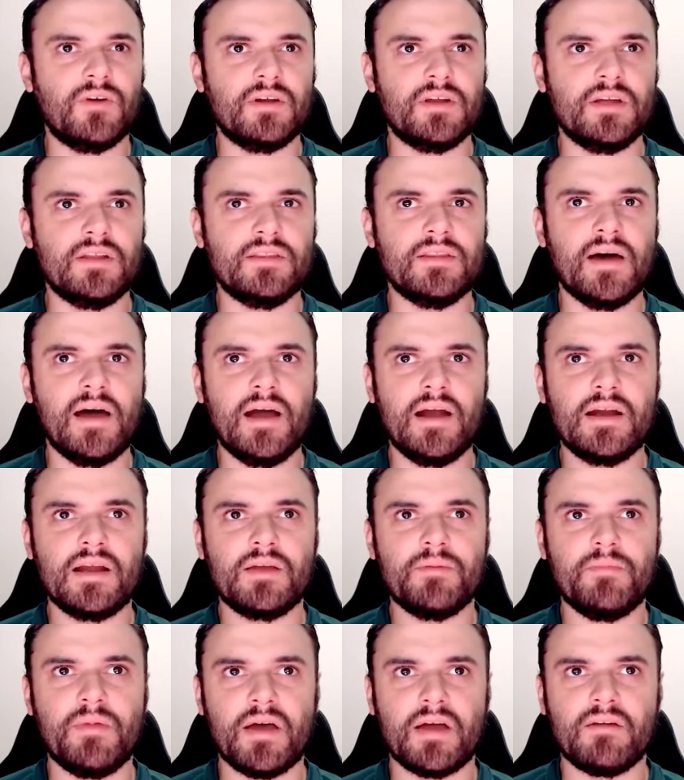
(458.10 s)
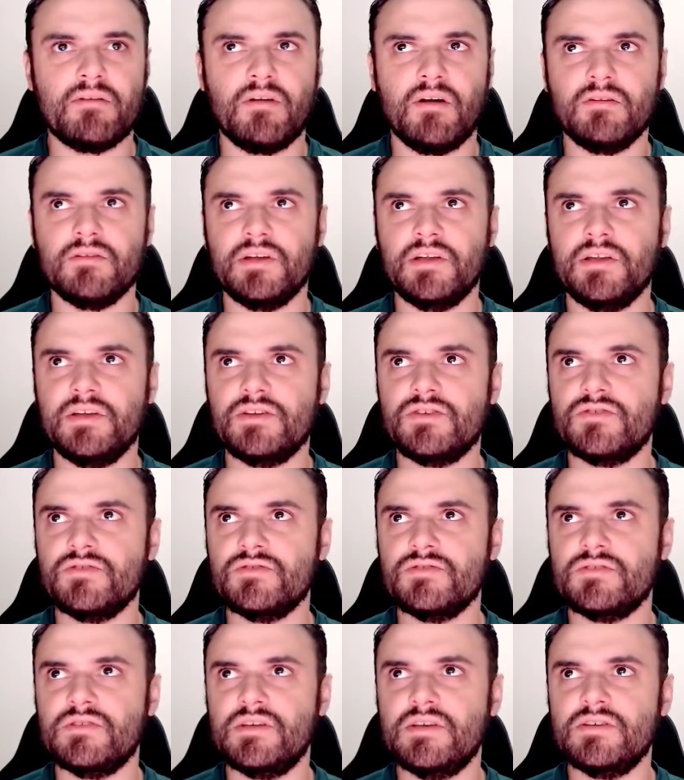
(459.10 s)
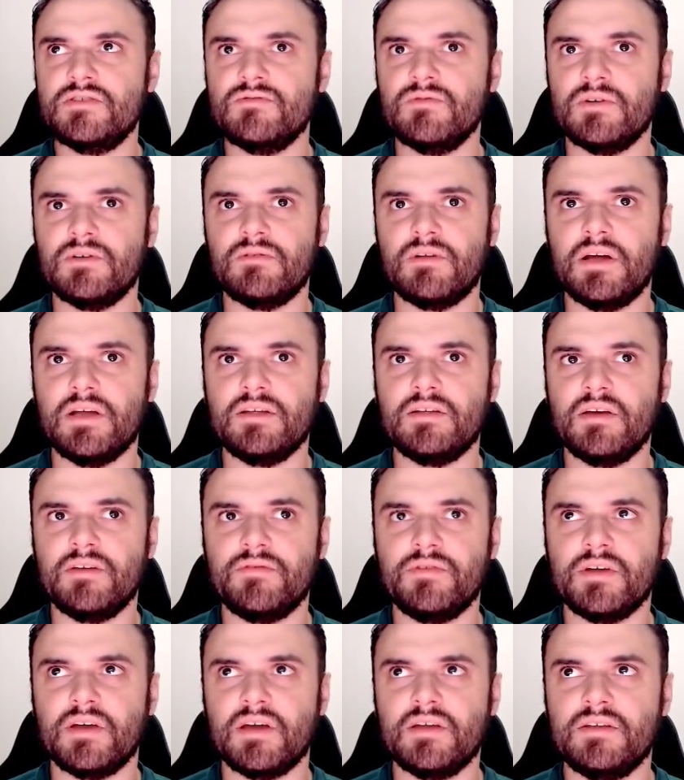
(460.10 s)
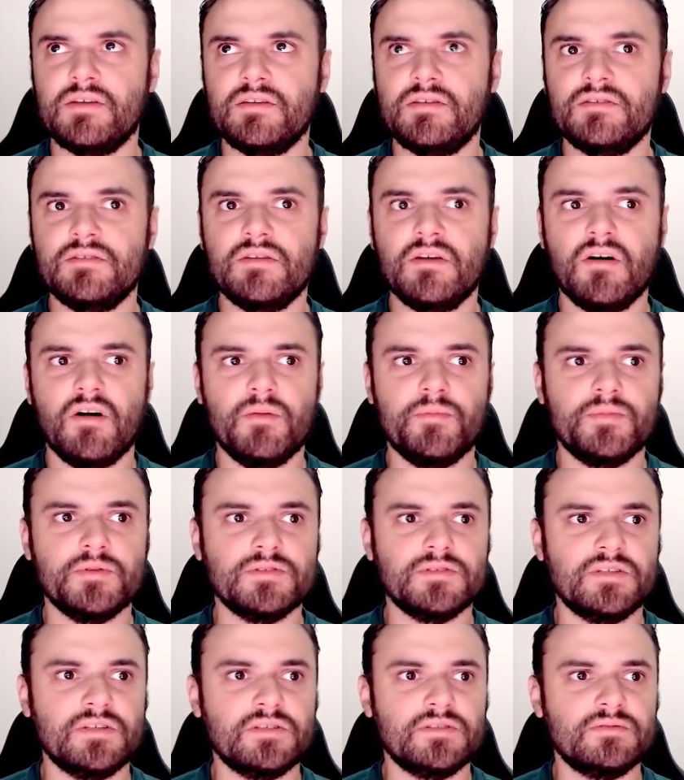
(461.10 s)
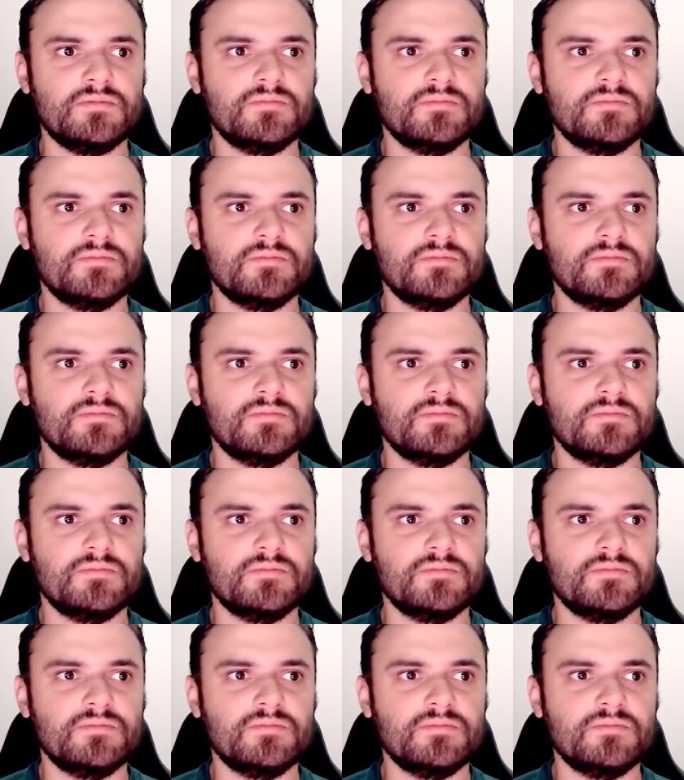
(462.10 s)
the dark background, I need to use this one, right? I think I did the opposite.